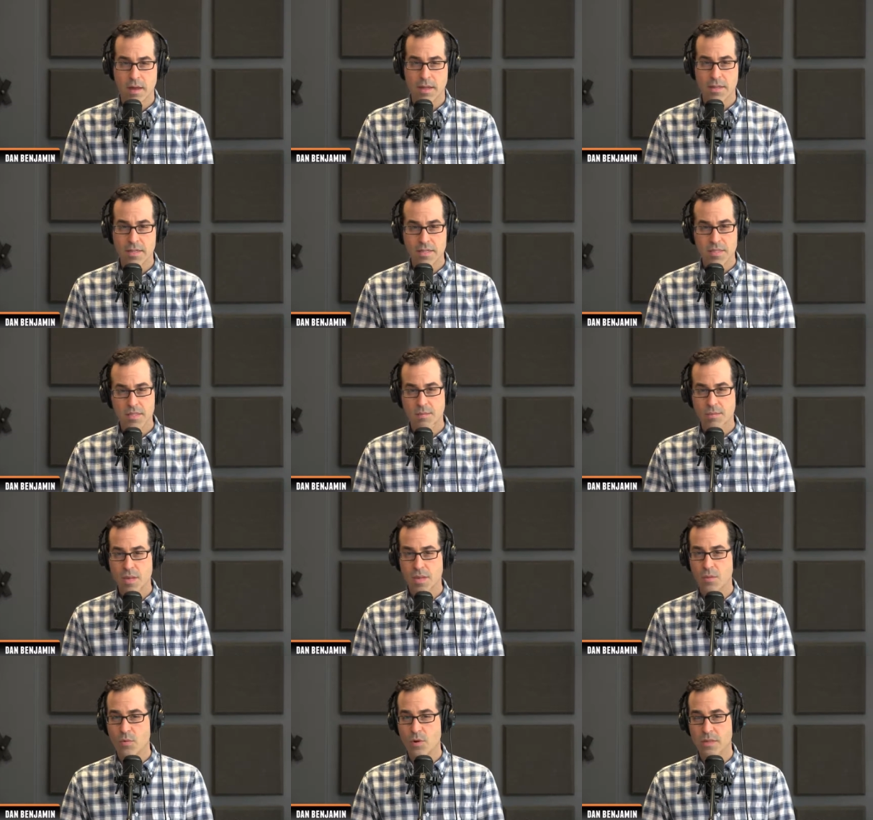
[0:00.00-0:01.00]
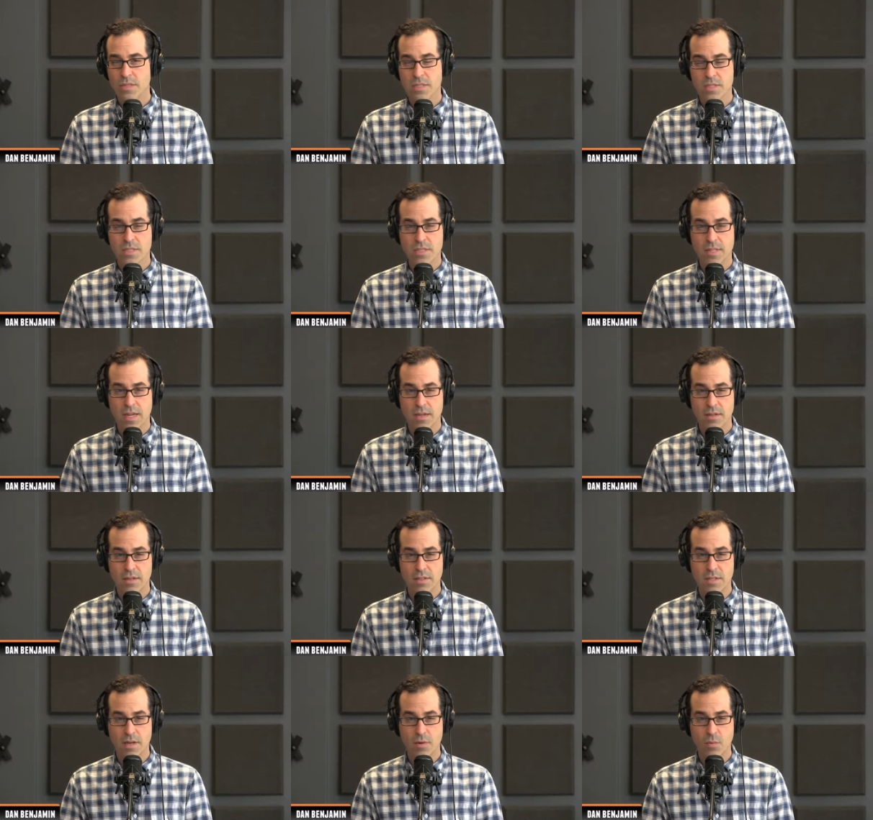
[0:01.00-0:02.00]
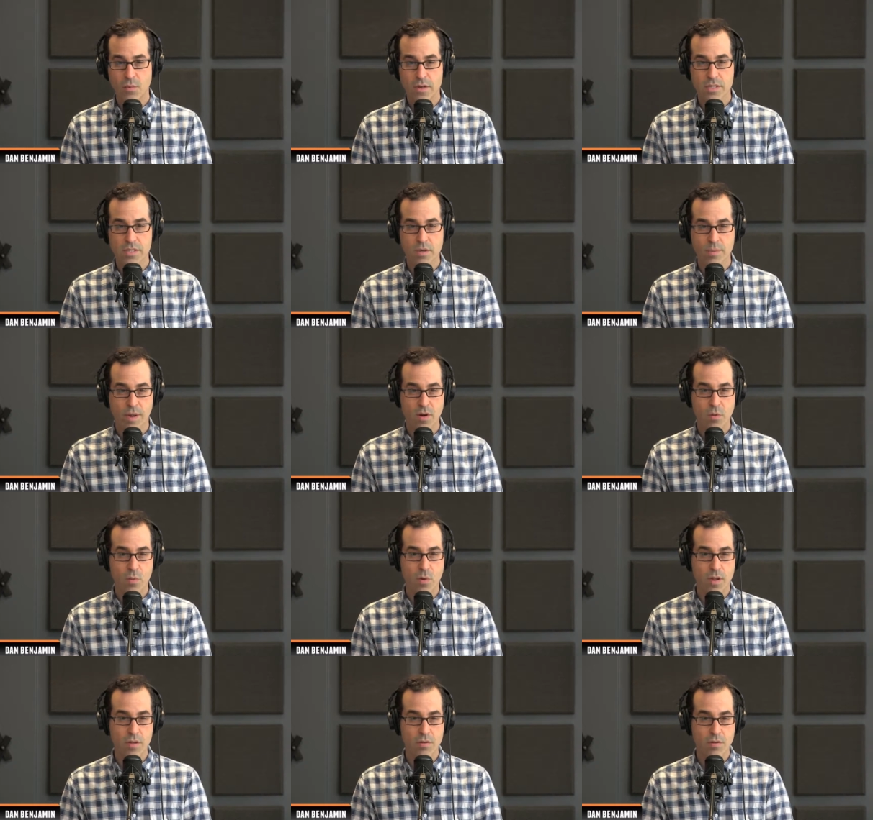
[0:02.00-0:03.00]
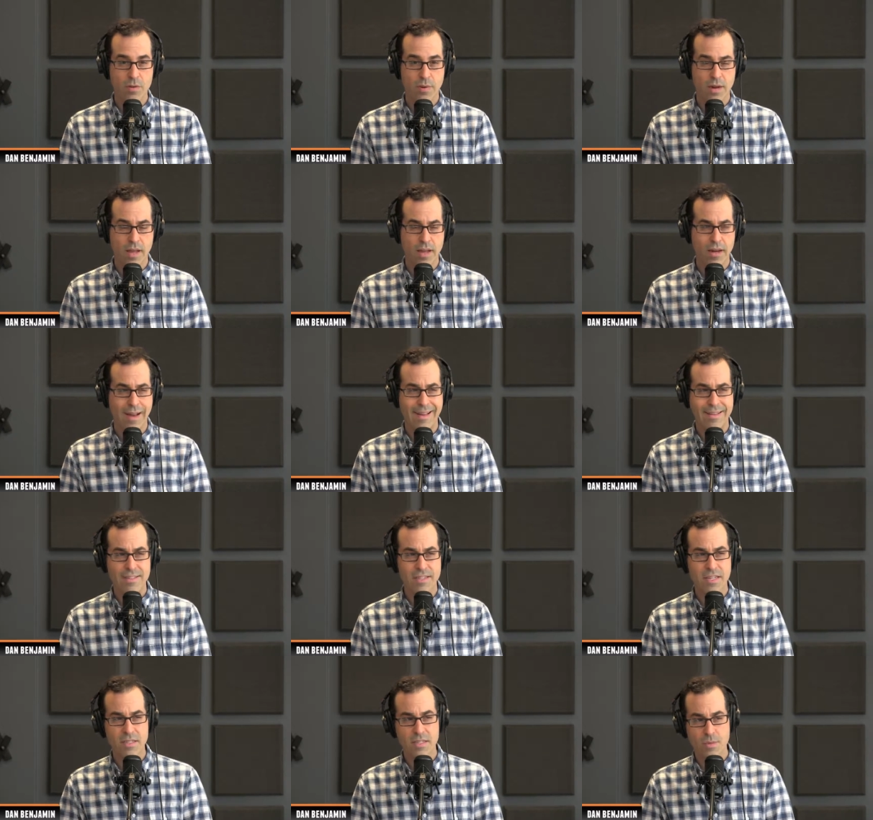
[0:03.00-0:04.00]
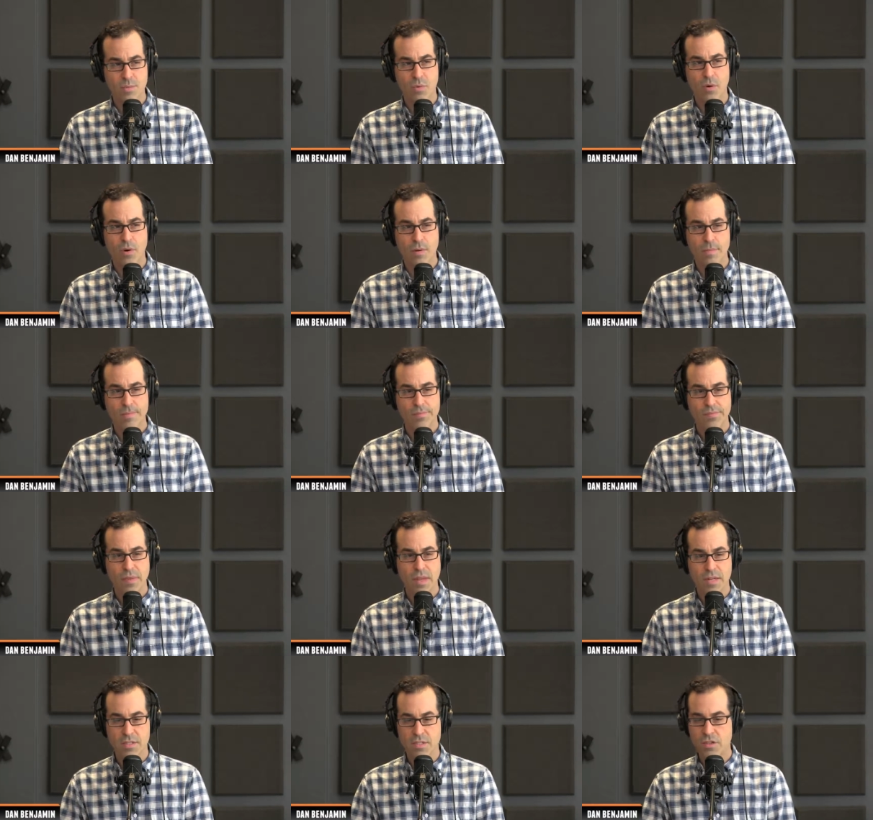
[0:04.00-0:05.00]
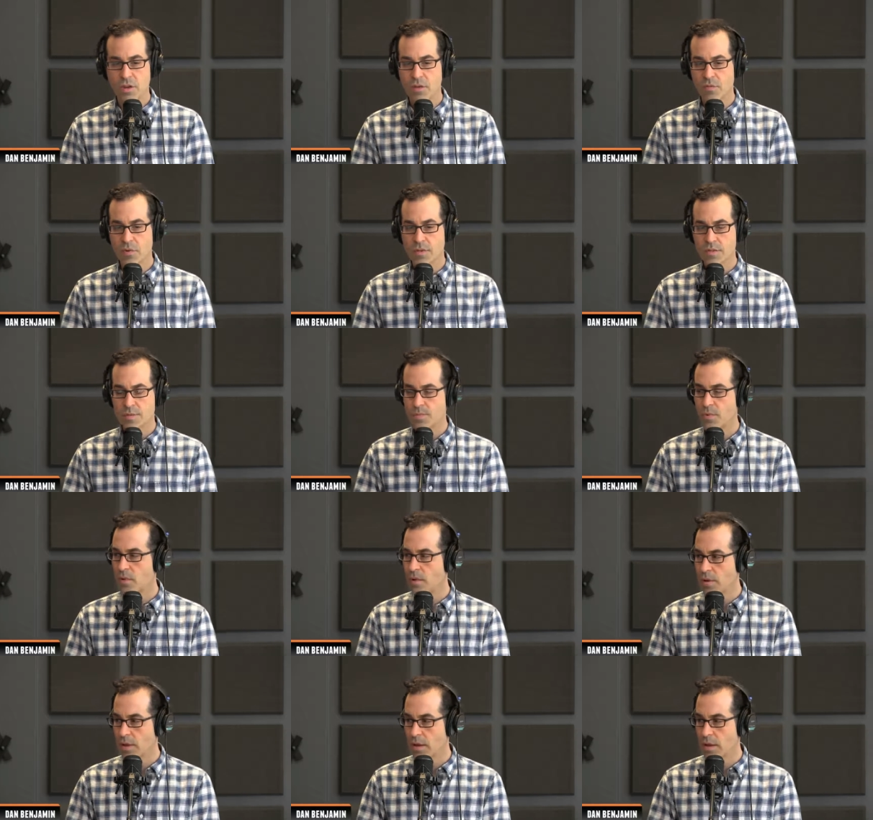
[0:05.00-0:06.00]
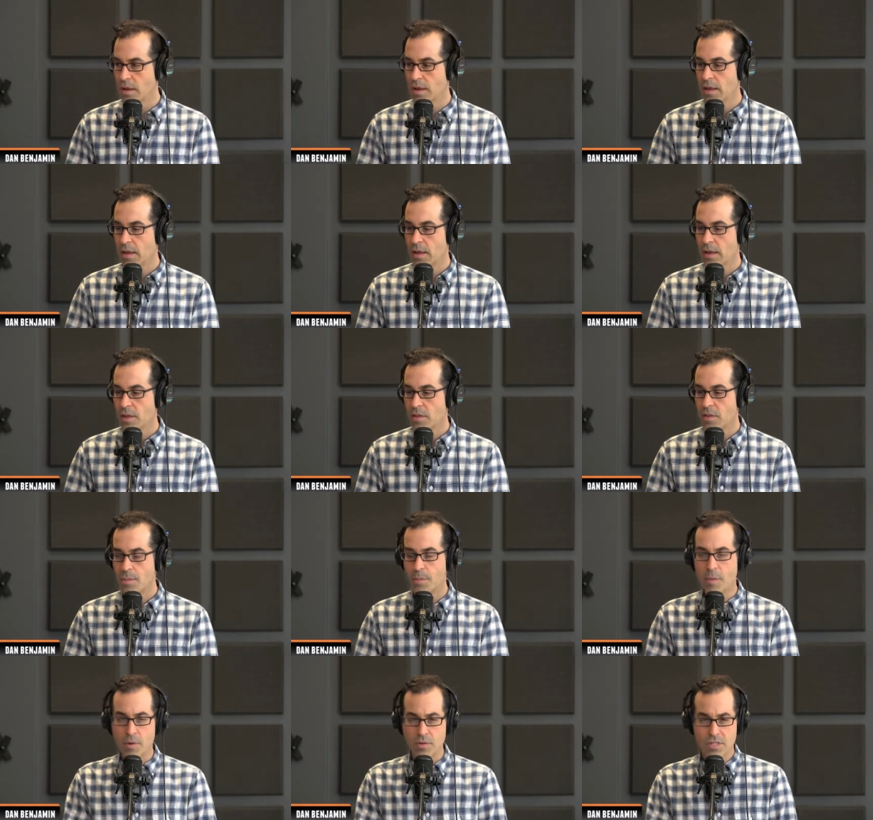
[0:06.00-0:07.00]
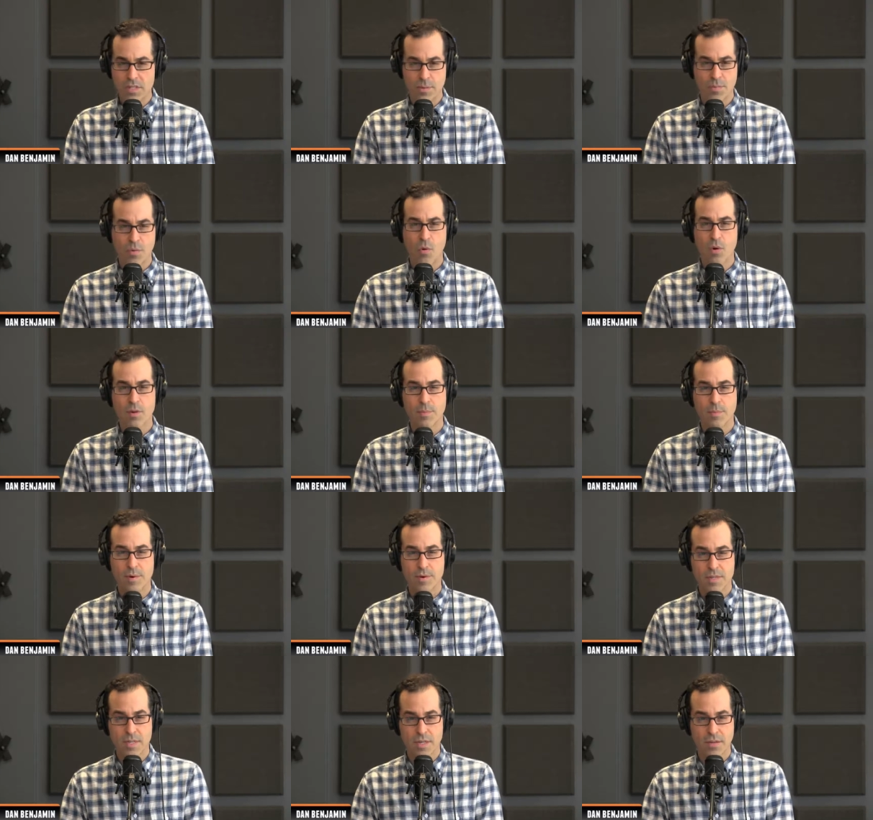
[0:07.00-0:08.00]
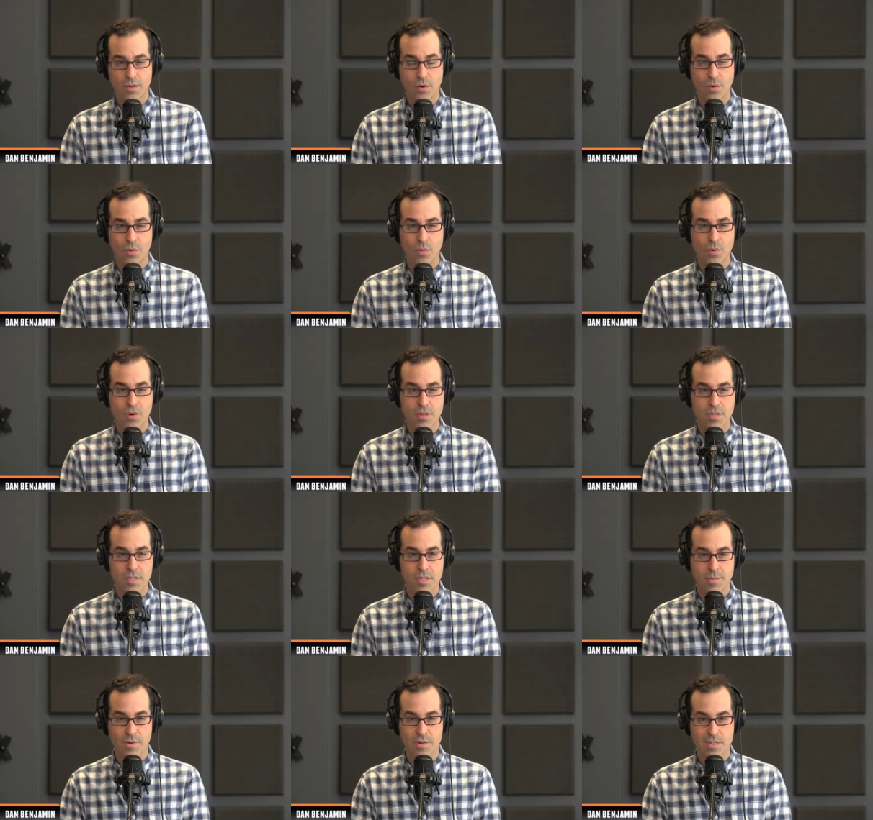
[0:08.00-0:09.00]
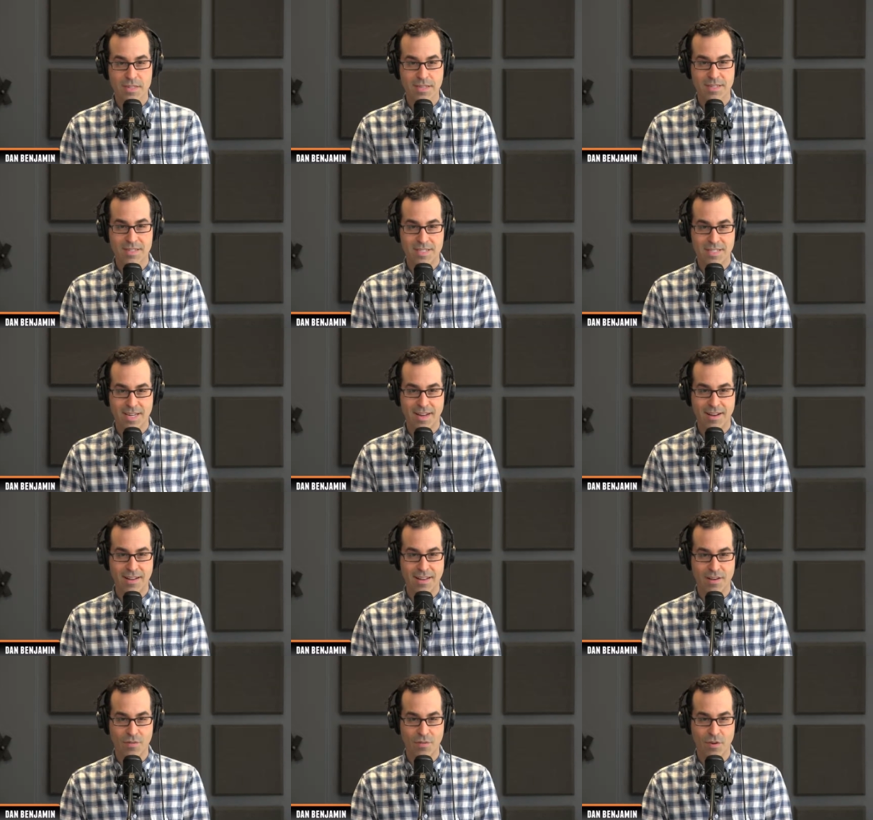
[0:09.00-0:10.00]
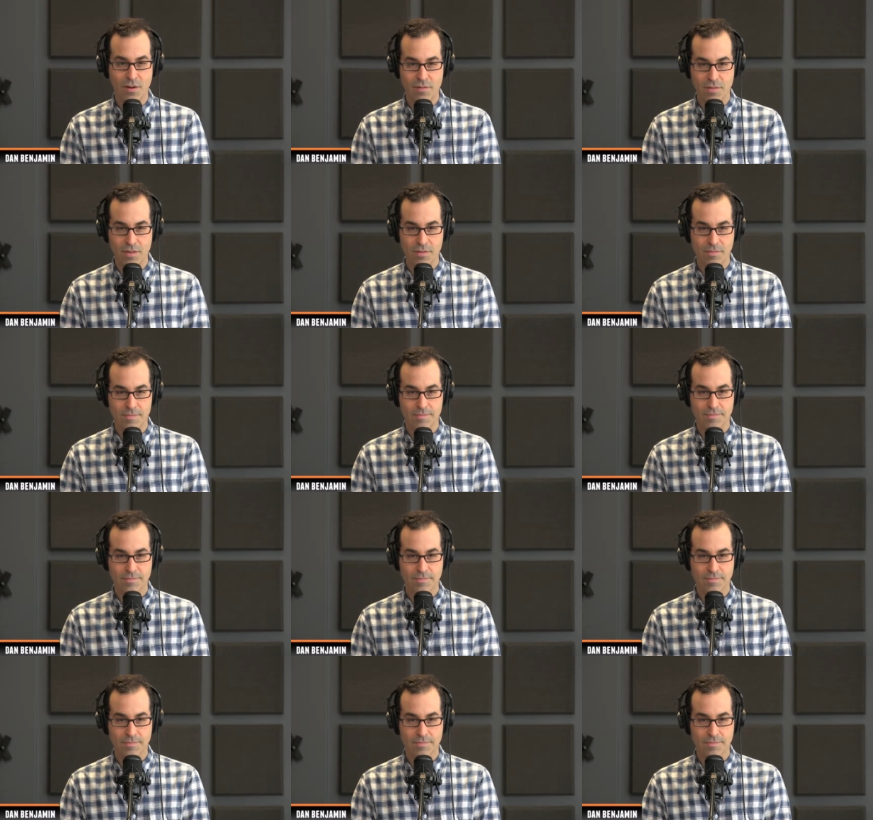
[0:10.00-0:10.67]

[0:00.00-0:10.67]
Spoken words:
and this is something that works in sales and it works no matter what you do, in IT support, in software support, the most important person in the whole world is the person that's standing in front of you.